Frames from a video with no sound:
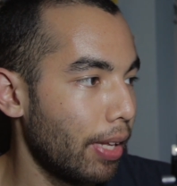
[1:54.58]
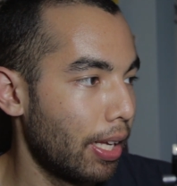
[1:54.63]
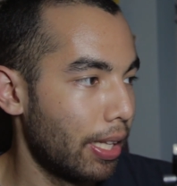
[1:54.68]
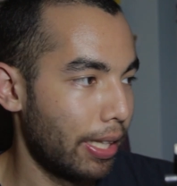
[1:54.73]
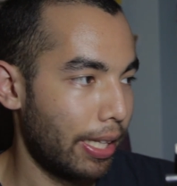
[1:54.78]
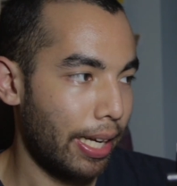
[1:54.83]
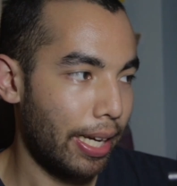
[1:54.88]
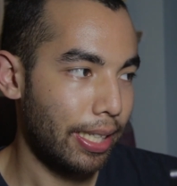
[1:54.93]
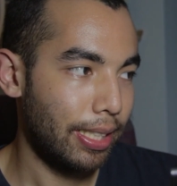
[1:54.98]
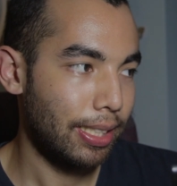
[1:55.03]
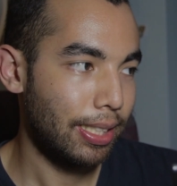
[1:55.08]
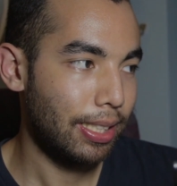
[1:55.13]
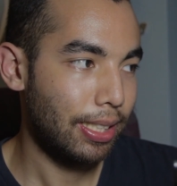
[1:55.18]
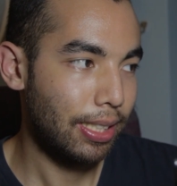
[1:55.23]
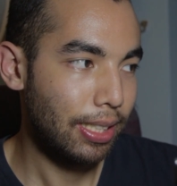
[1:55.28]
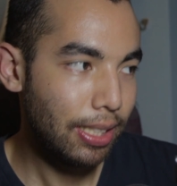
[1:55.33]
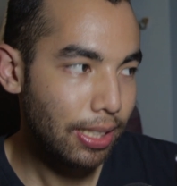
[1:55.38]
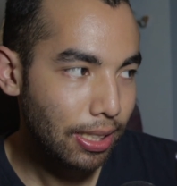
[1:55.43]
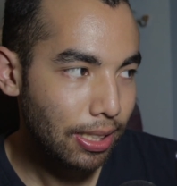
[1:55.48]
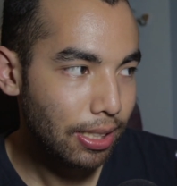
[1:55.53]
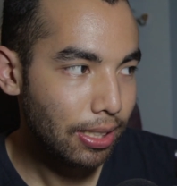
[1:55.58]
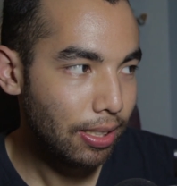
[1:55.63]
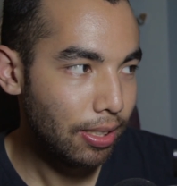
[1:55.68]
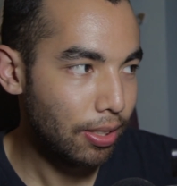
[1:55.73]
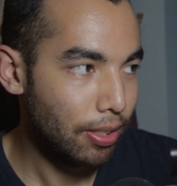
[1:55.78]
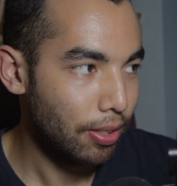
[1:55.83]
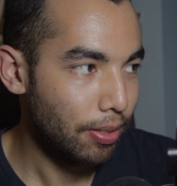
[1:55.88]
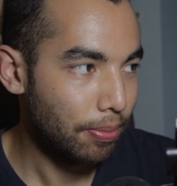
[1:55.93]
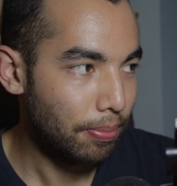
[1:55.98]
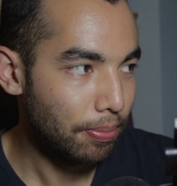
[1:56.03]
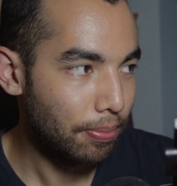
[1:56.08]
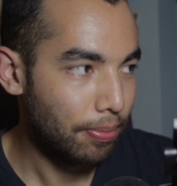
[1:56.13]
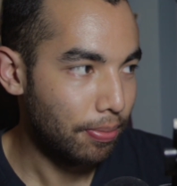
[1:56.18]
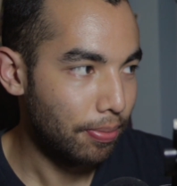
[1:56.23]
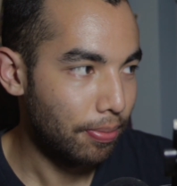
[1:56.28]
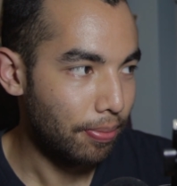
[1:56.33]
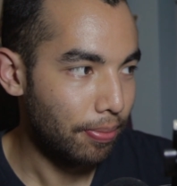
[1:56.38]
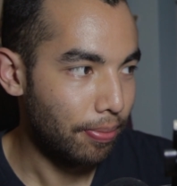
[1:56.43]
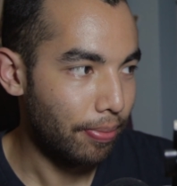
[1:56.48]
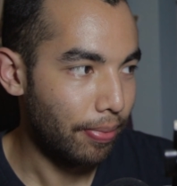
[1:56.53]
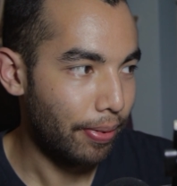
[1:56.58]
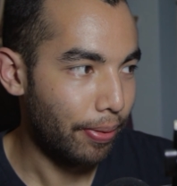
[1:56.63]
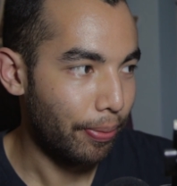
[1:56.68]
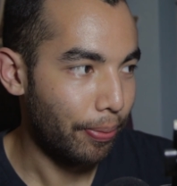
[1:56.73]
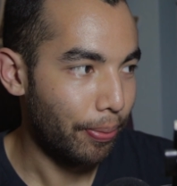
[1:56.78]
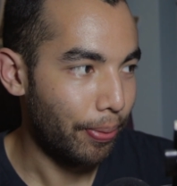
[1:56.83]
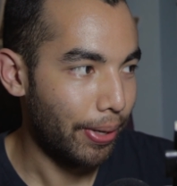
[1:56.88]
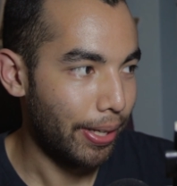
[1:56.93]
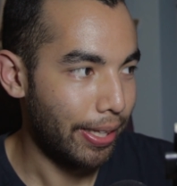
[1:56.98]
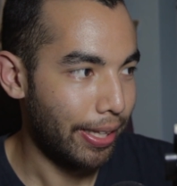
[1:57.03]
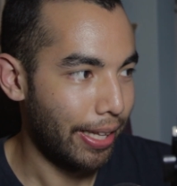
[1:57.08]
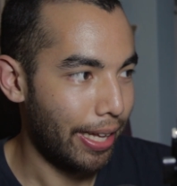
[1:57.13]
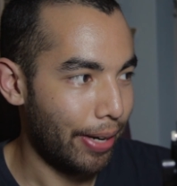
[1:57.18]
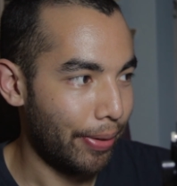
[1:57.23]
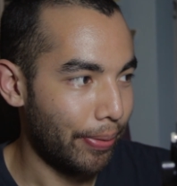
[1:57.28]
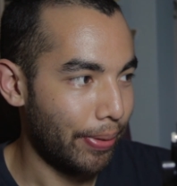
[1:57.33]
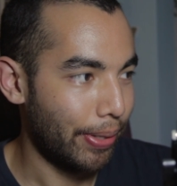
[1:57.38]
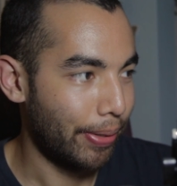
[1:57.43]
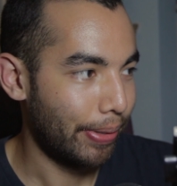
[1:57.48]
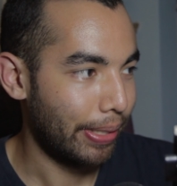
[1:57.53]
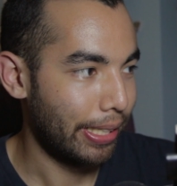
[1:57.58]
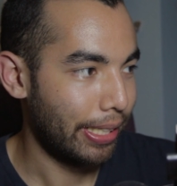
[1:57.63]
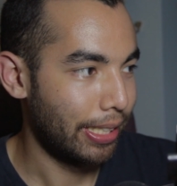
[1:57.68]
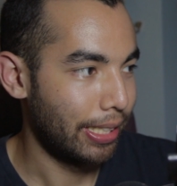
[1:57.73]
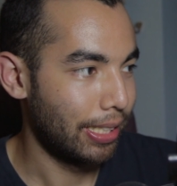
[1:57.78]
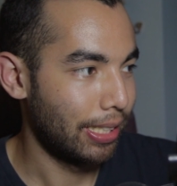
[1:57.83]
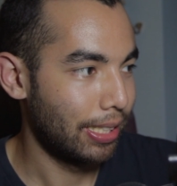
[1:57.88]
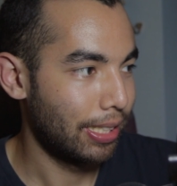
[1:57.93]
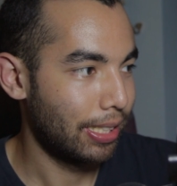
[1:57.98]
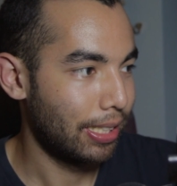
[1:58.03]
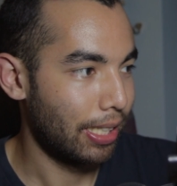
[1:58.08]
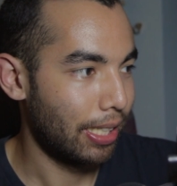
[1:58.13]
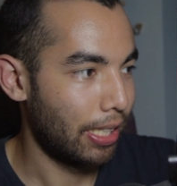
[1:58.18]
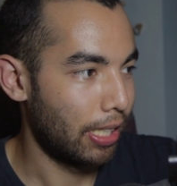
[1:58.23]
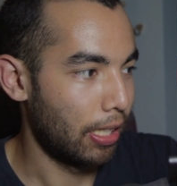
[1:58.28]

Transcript: that's what that one was.